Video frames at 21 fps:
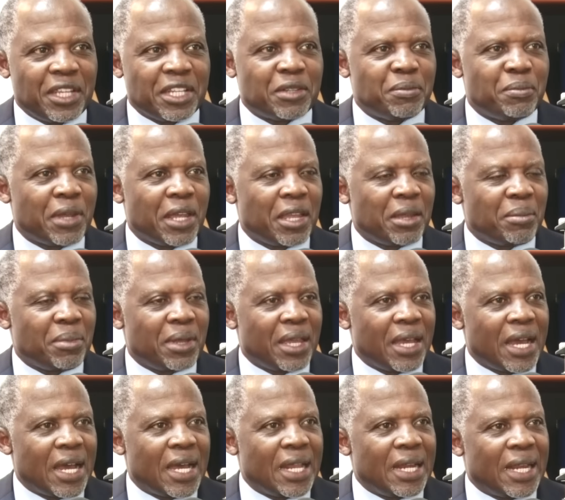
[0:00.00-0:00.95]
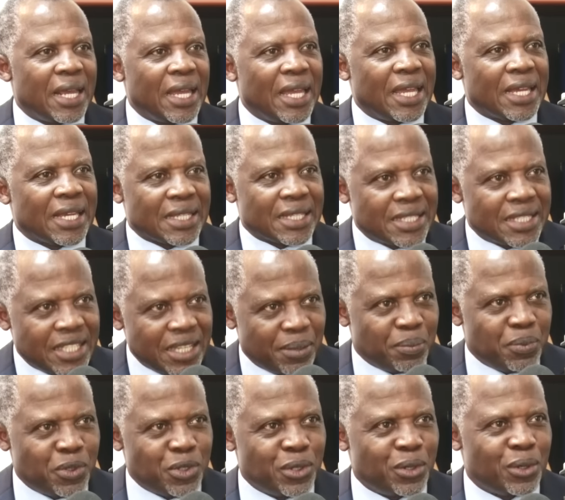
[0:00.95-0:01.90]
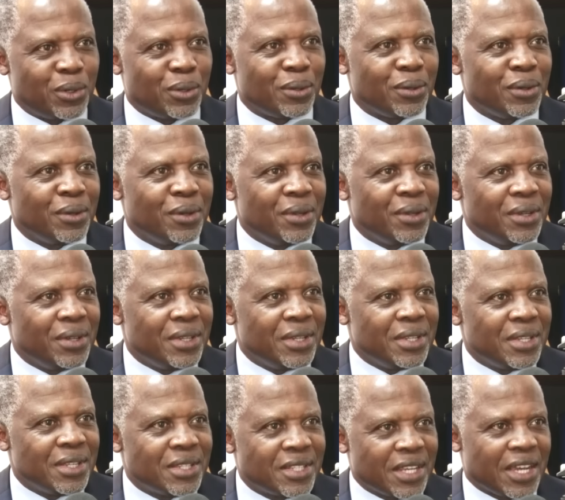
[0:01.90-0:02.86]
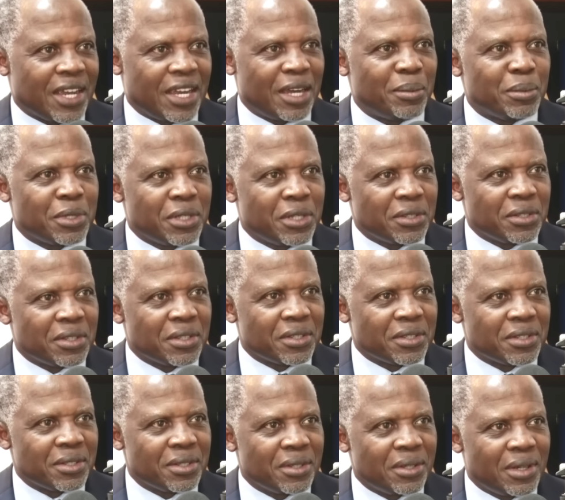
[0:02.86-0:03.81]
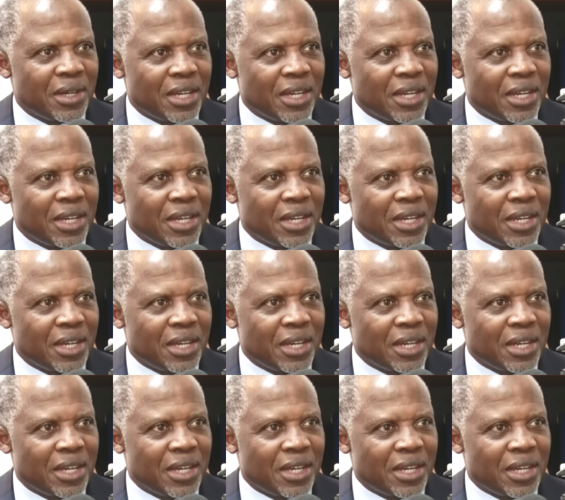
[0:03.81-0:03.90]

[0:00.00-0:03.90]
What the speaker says: it may be under exceptional circumstances.